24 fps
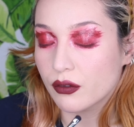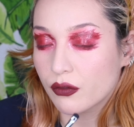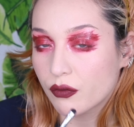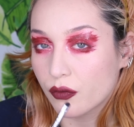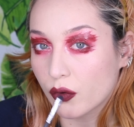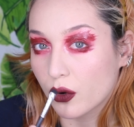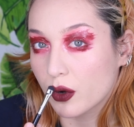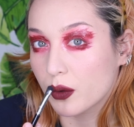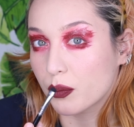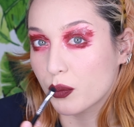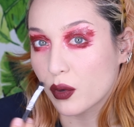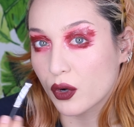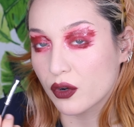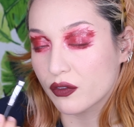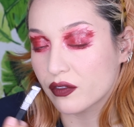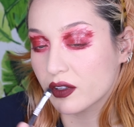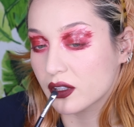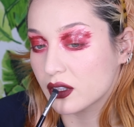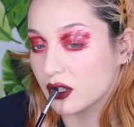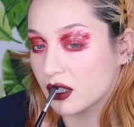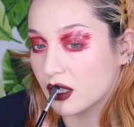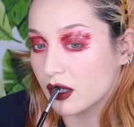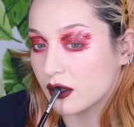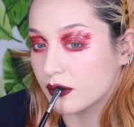for a
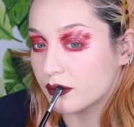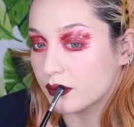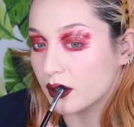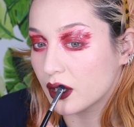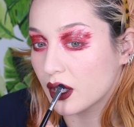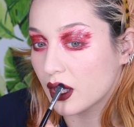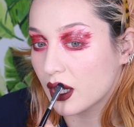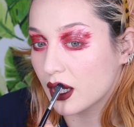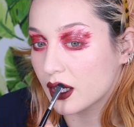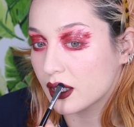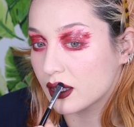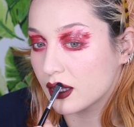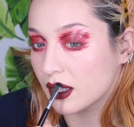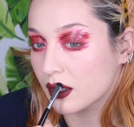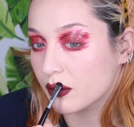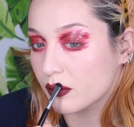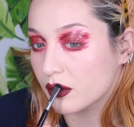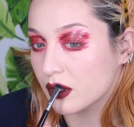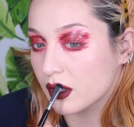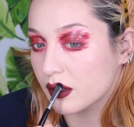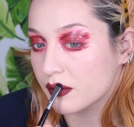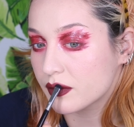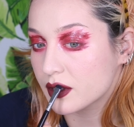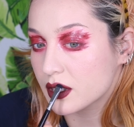perfectly applied
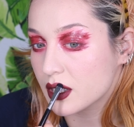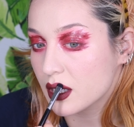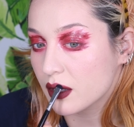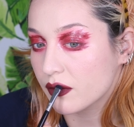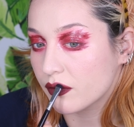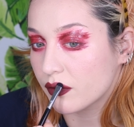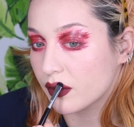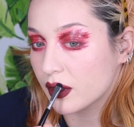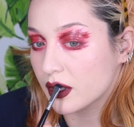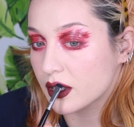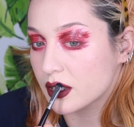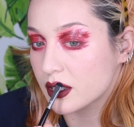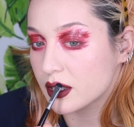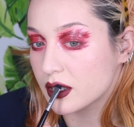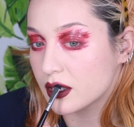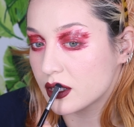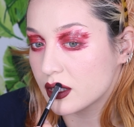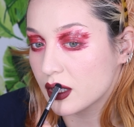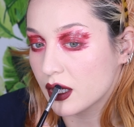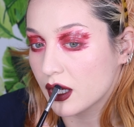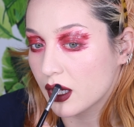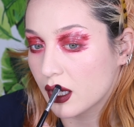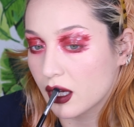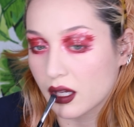liquid lipstick, but
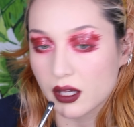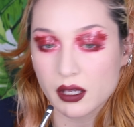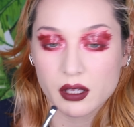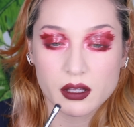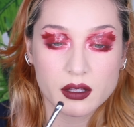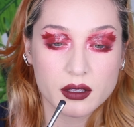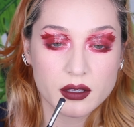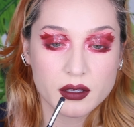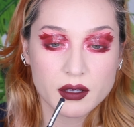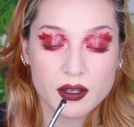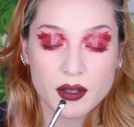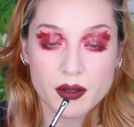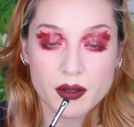today,